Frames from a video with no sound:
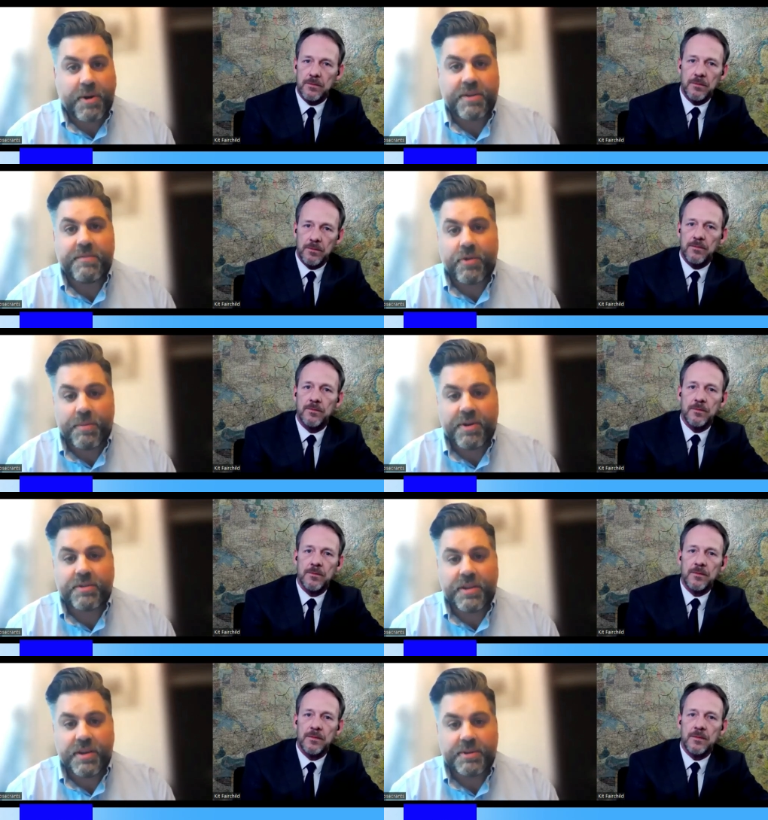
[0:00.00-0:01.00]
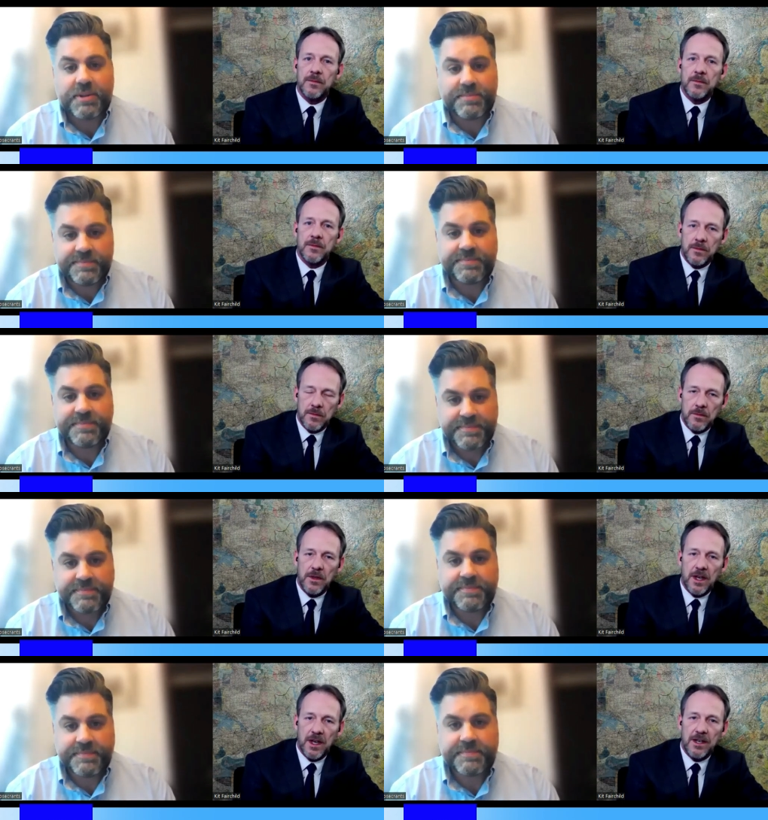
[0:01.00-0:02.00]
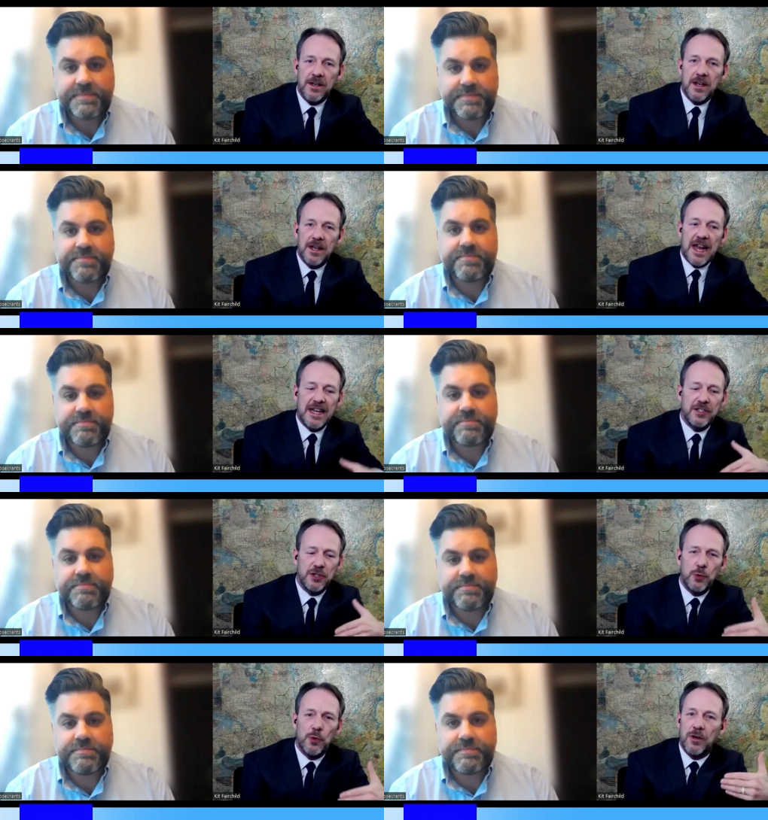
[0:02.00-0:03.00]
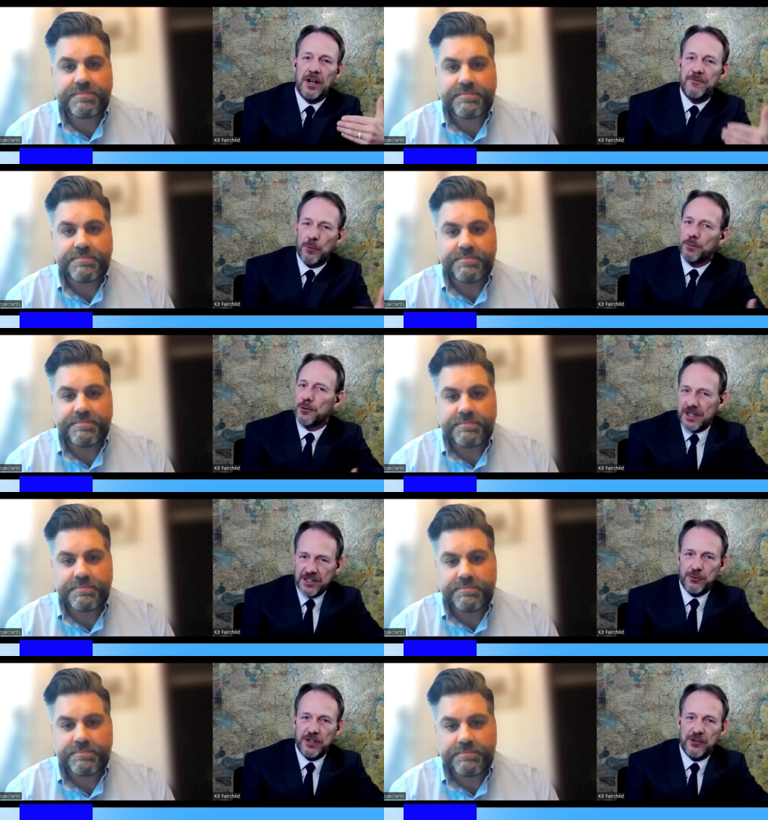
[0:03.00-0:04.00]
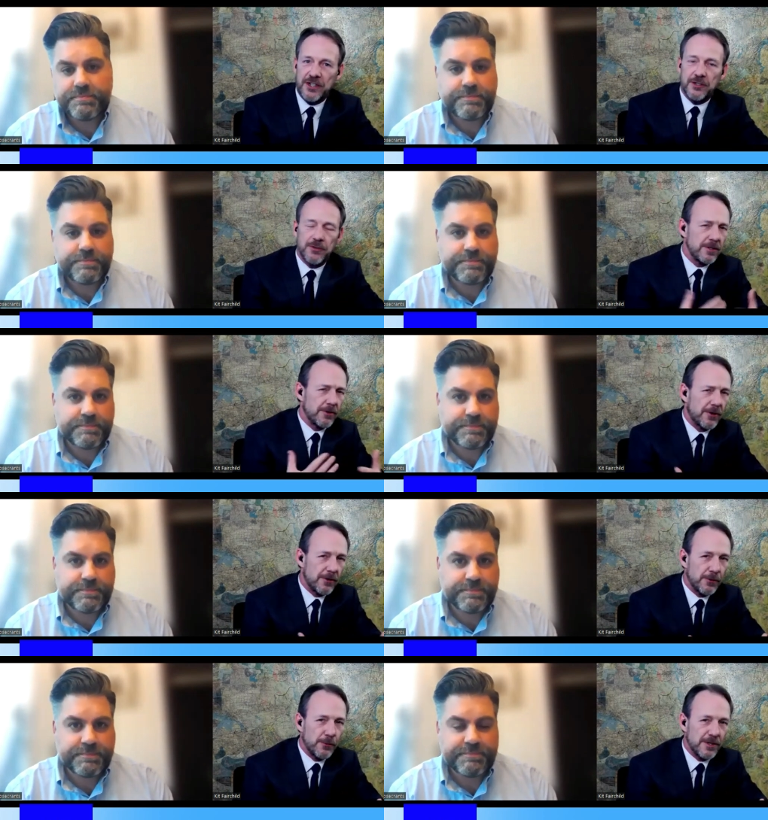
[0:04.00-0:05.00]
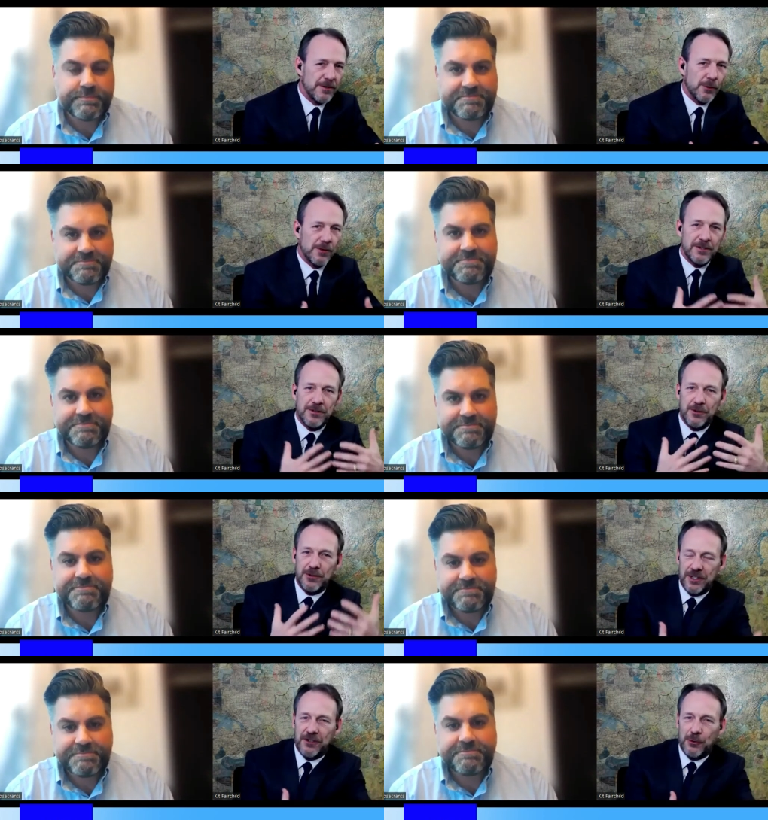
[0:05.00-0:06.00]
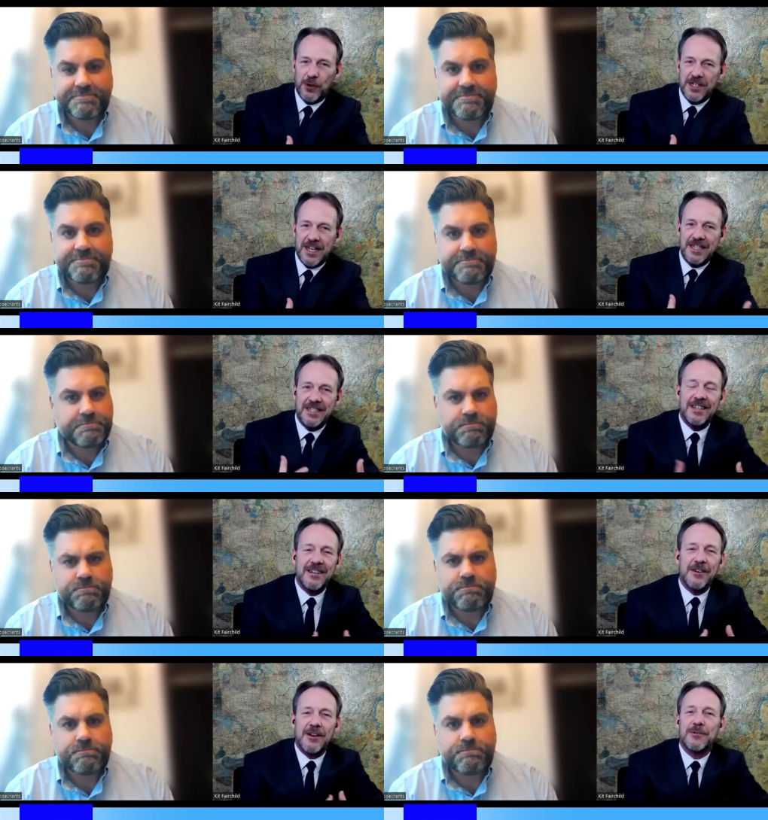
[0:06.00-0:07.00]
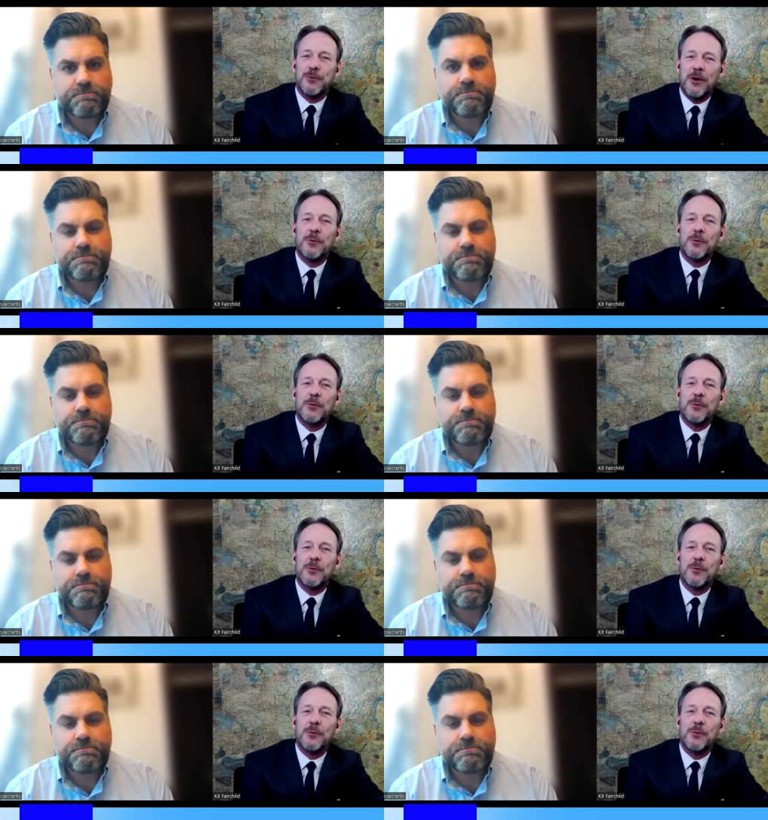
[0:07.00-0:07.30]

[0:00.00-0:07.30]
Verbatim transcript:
Speaker 1: part of Norman, Oklahoma.
Speaker 2: Okay. And you are a former history teacher, or you're a current one, or you, are still accredited? Uh,